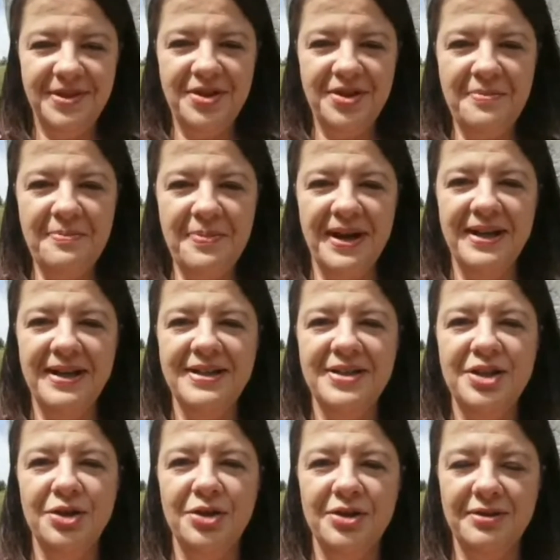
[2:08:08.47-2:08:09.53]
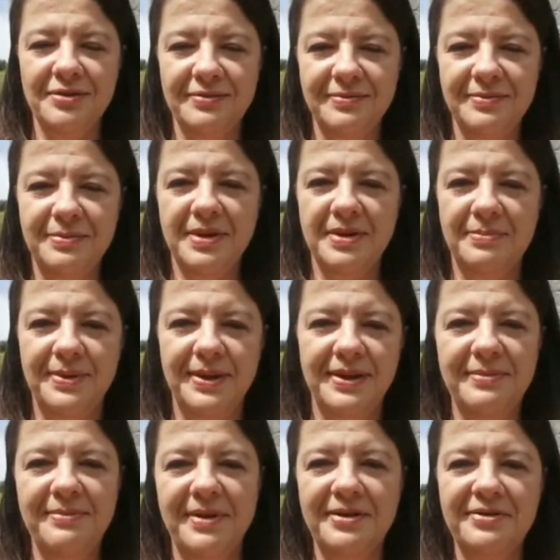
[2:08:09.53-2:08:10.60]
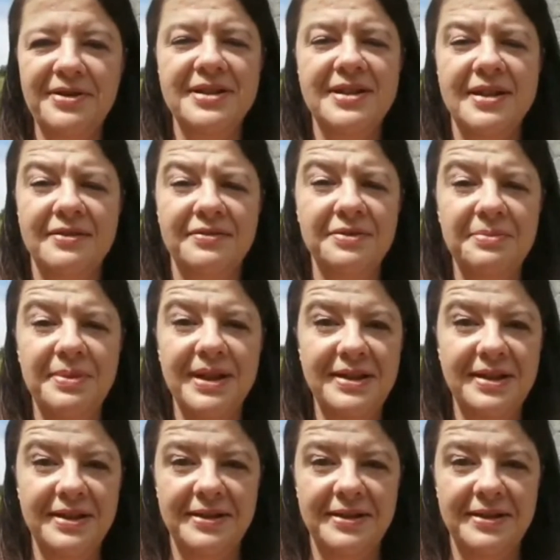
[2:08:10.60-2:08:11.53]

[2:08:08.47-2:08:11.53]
Champagne is good, but a Bloody Mary is even better.